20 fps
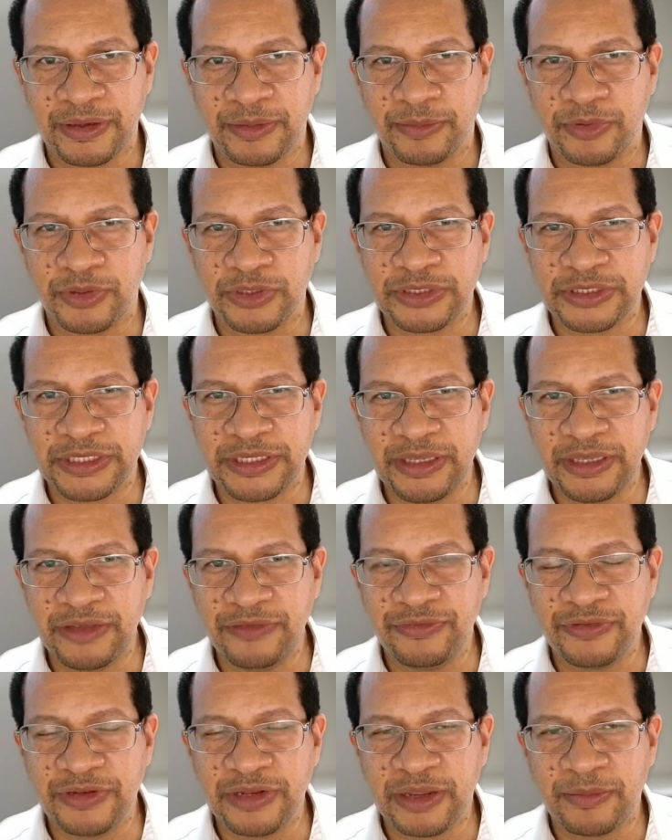But
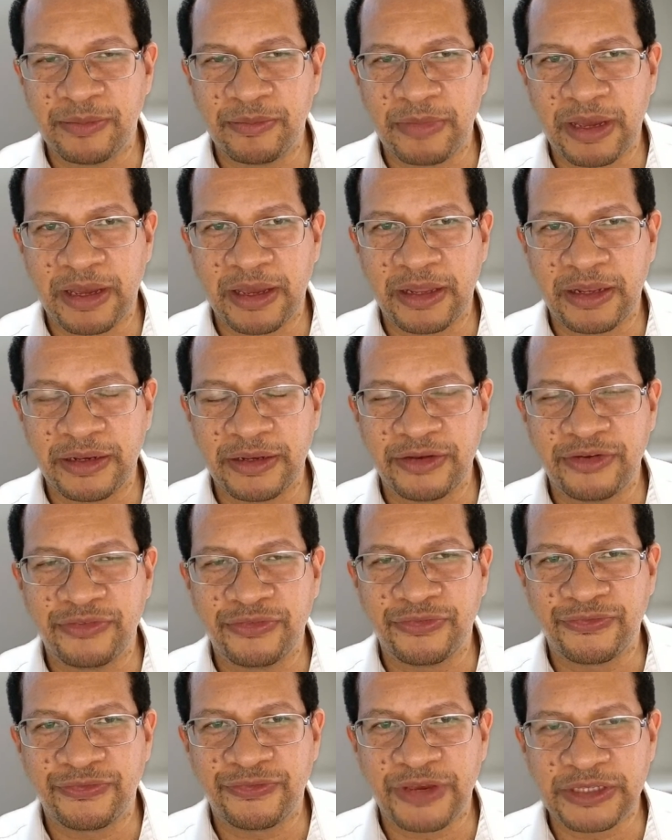even a mild
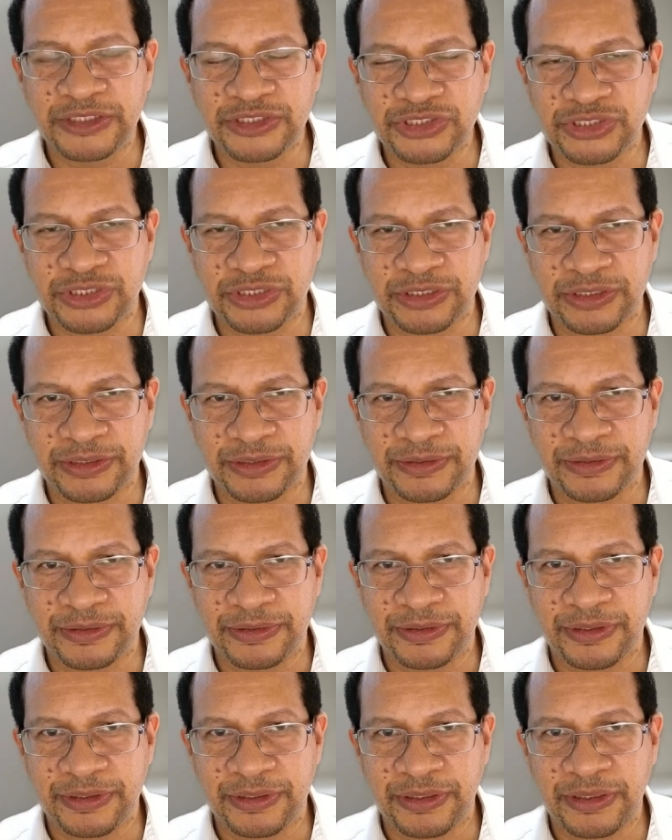infection
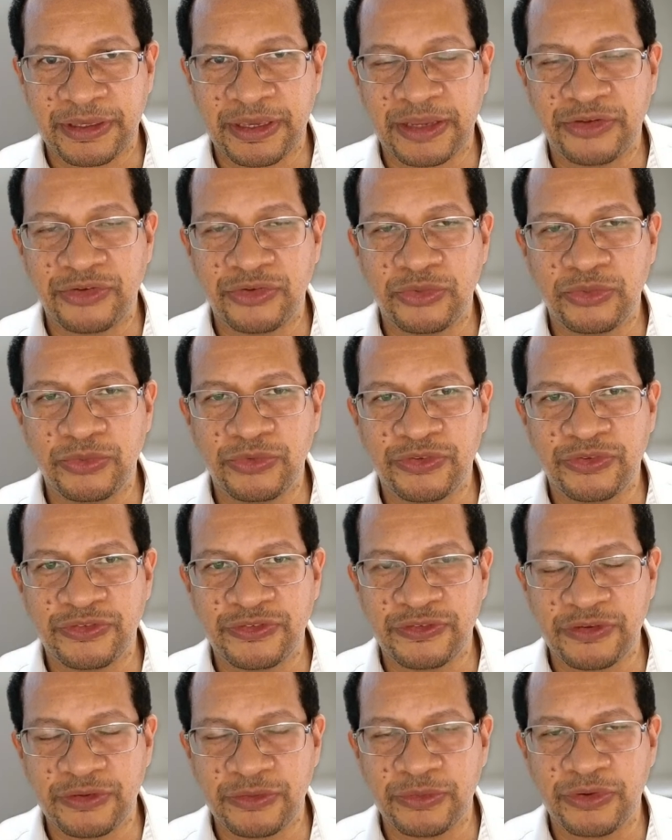can do
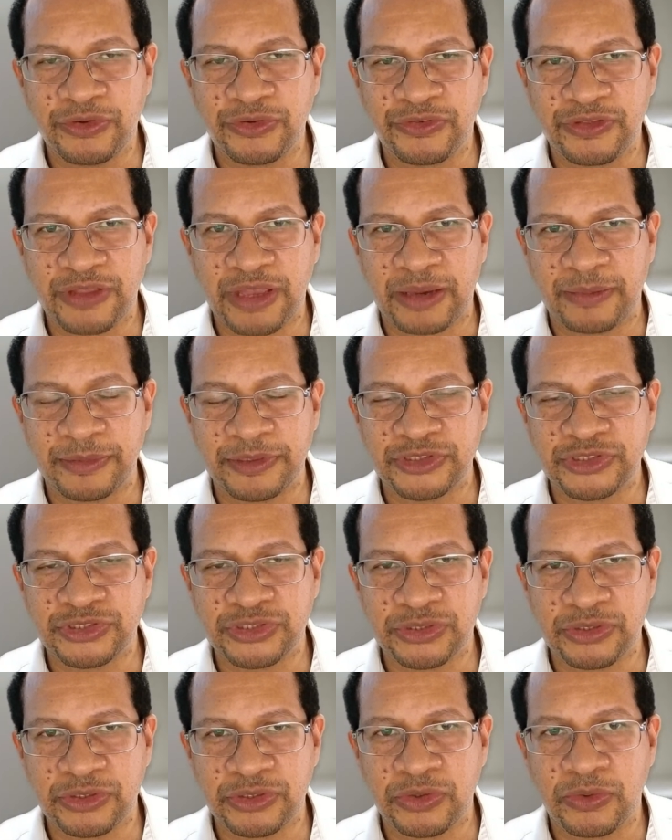serious damage
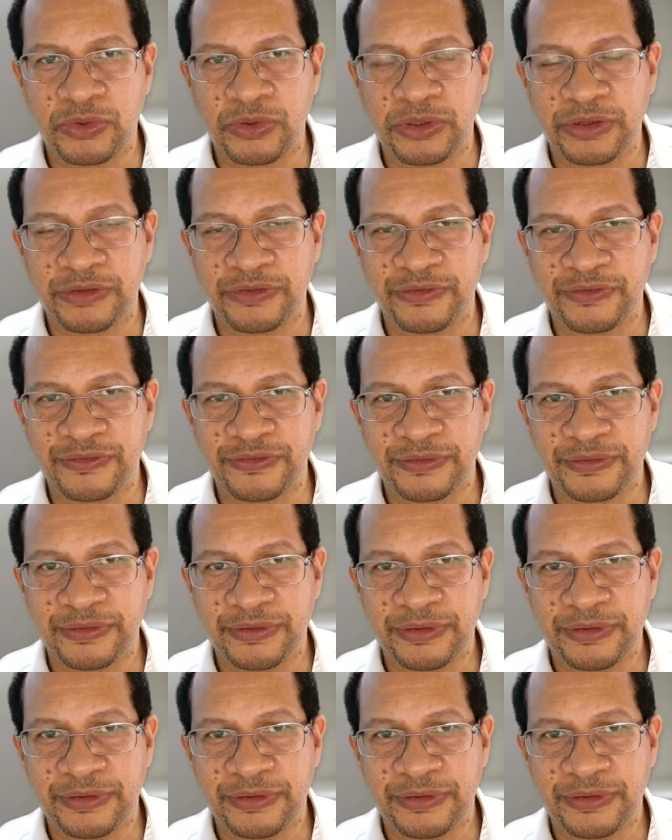to the organs.